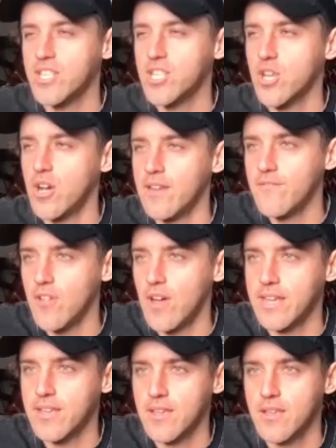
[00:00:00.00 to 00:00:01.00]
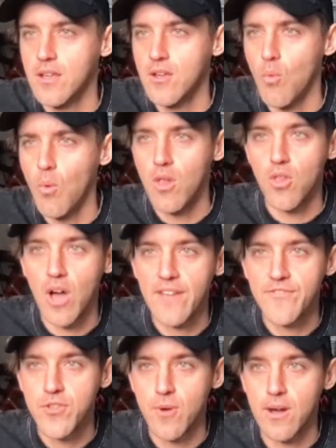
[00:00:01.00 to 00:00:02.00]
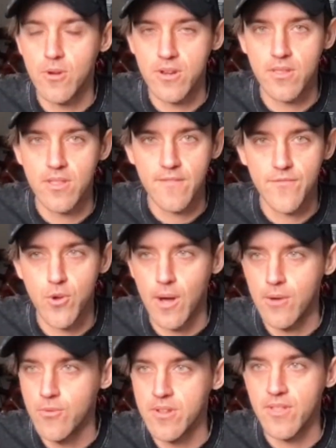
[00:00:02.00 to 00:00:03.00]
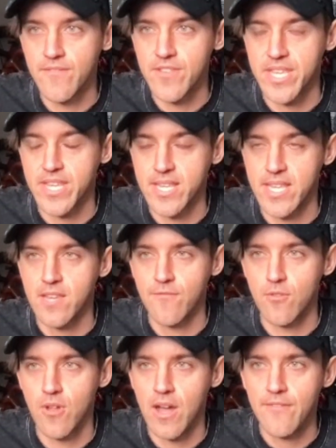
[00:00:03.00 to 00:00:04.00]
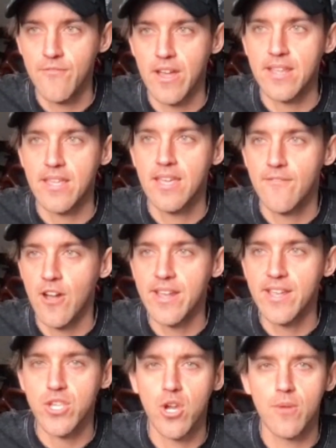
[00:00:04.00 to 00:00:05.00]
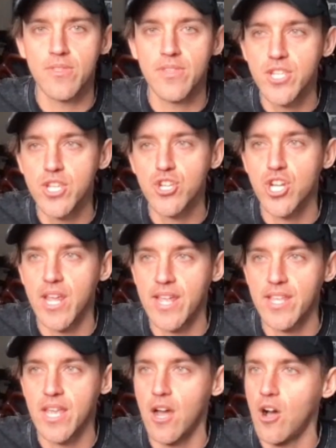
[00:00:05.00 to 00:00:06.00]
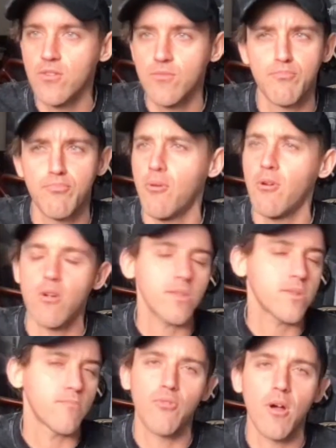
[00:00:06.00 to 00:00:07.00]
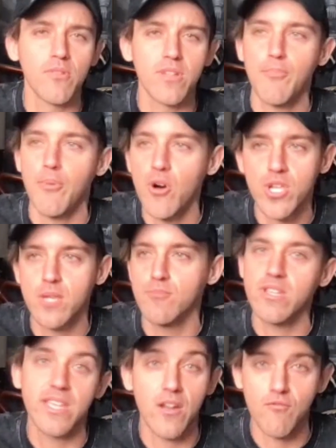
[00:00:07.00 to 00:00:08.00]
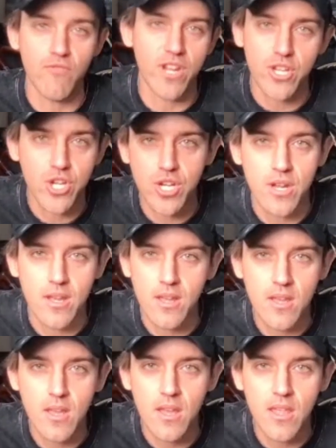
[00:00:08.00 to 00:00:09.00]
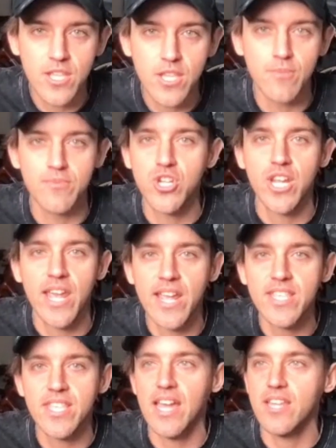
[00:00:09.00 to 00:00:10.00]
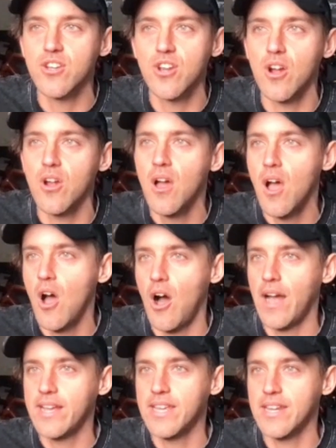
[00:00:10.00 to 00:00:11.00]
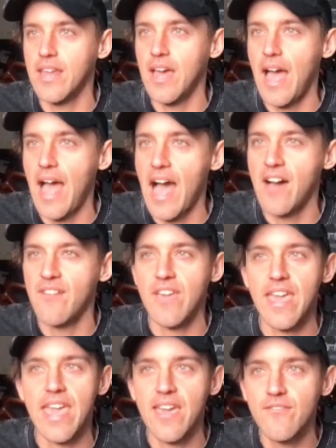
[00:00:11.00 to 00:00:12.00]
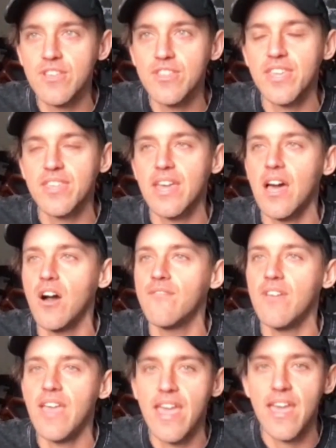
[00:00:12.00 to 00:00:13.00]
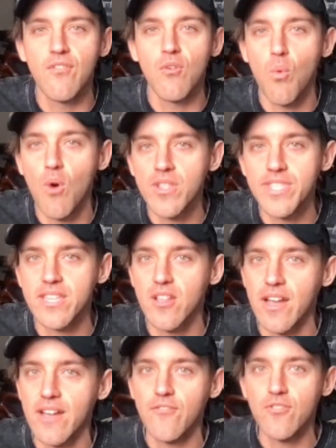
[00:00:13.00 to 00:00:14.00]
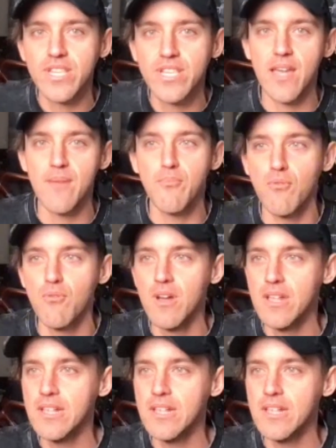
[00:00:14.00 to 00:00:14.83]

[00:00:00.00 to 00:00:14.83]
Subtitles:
it's kind of like, what life do I want to live? Do I want to live a successful life? Like, if I get sober, there's a chance that I could probably possibly get rich. There's a chance that, I can have everything that I've ever wanted. Like, for example,